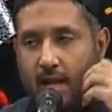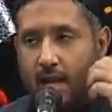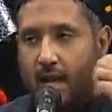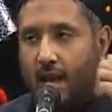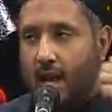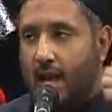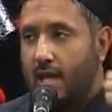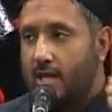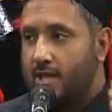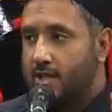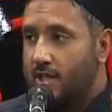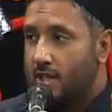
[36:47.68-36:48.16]
He
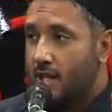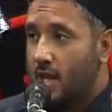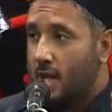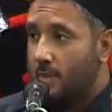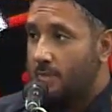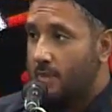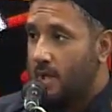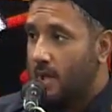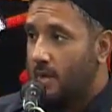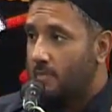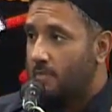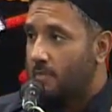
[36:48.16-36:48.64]
had
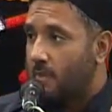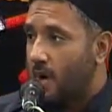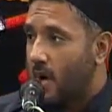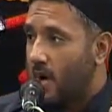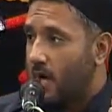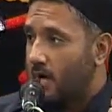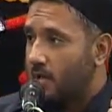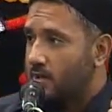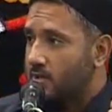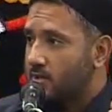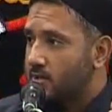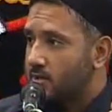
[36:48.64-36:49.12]
Janab
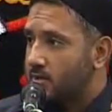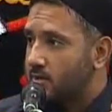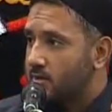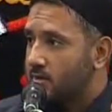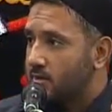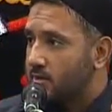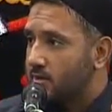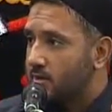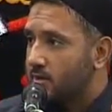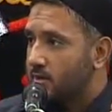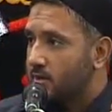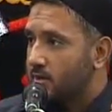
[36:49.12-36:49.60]
Abbas,
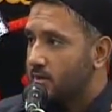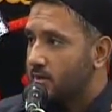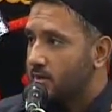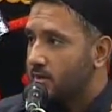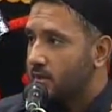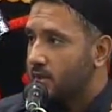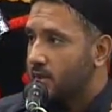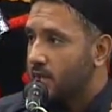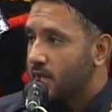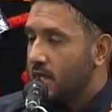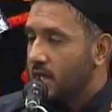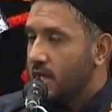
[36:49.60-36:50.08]

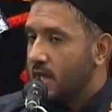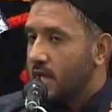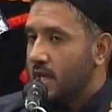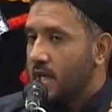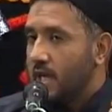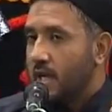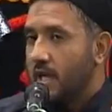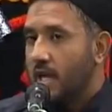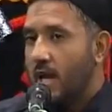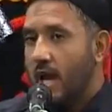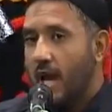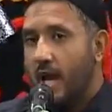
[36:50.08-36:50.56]
he